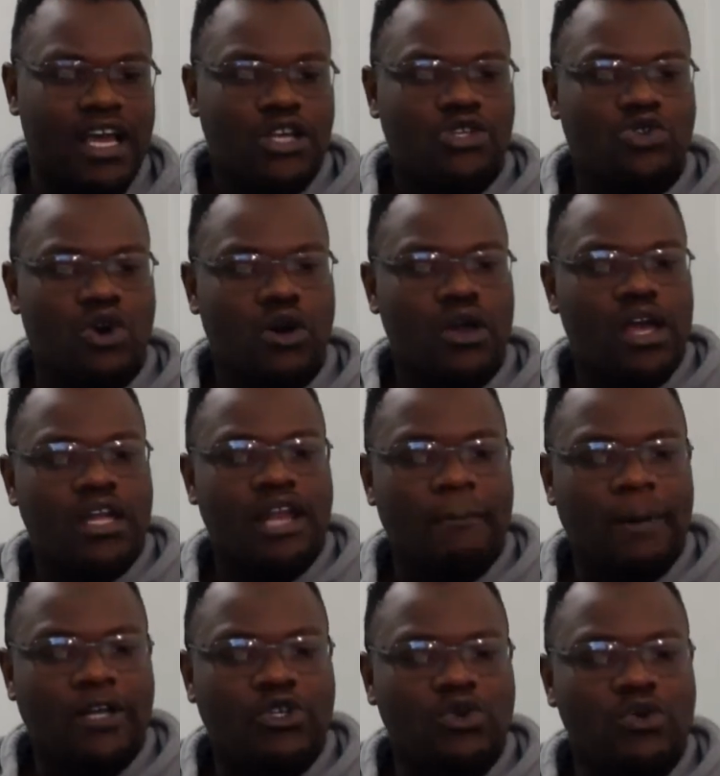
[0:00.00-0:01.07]
So,
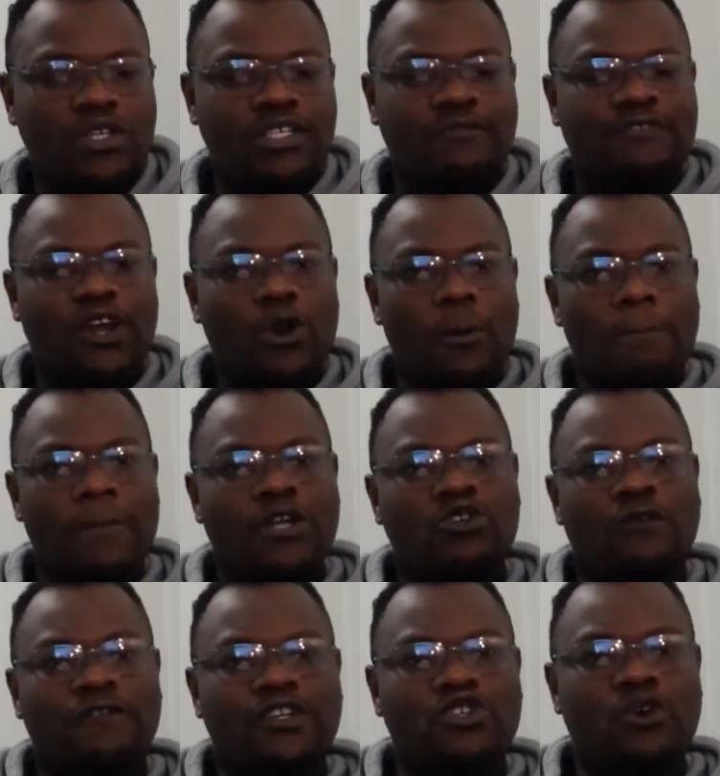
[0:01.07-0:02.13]
number 2, development
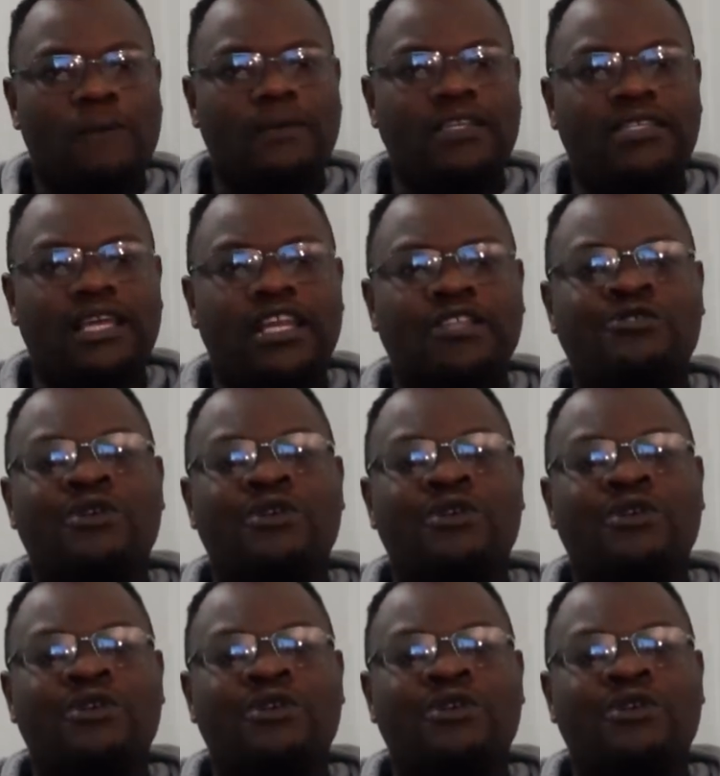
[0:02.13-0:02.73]
of the topic sentence.